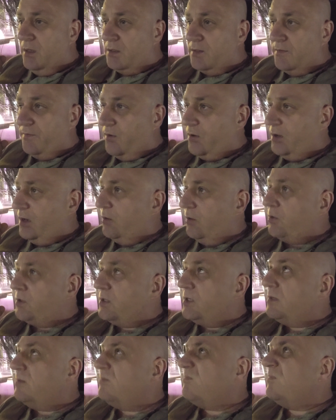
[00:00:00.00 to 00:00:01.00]
find it
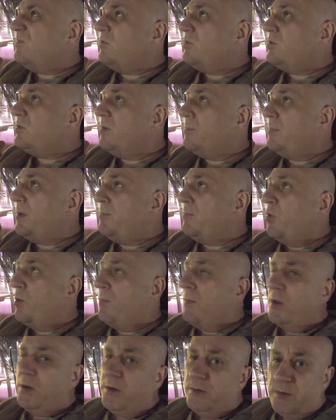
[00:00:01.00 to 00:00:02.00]
looks a bit more
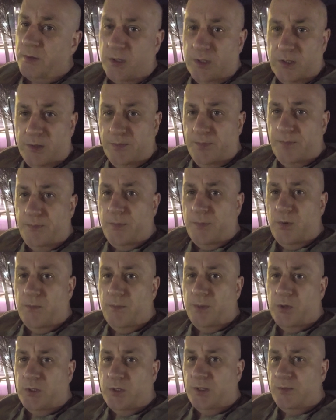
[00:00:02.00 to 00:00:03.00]
modern, because
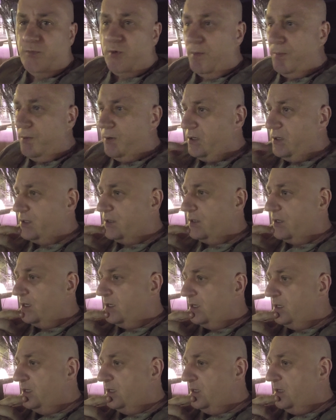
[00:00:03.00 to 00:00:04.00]
most of these properties are
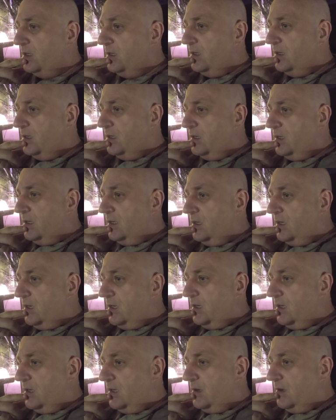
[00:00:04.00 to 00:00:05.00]

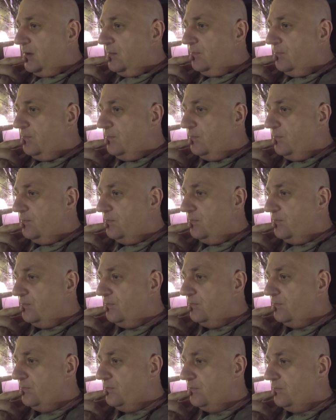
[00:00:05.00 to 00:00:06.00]

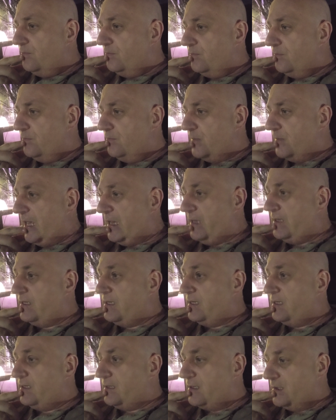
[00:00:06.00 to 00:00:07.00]

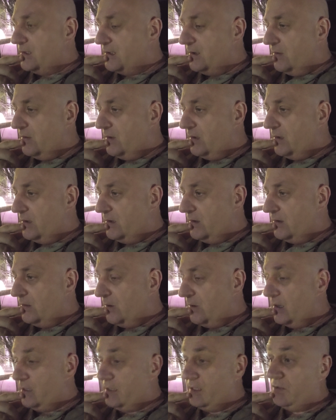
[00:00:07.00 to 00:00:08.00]
80s design,
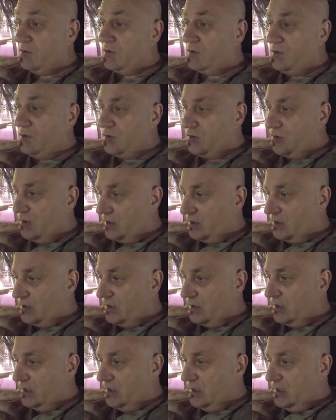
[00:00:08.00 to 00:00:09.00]
80s
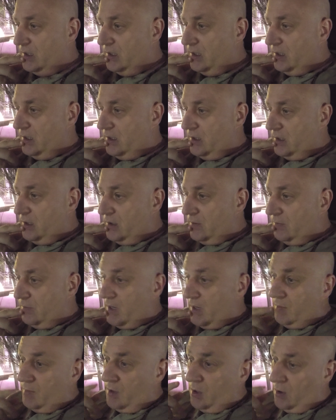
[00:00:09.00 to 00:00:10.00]
construction,
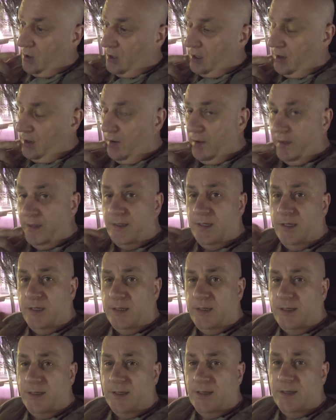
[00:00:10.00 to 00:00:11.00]
maybe early
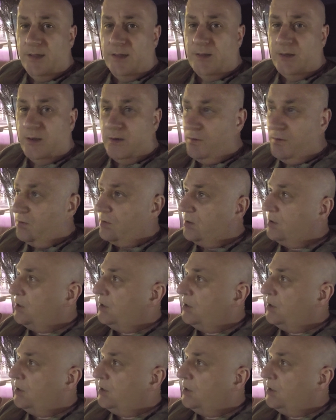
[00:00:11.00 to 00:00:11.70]
90s. So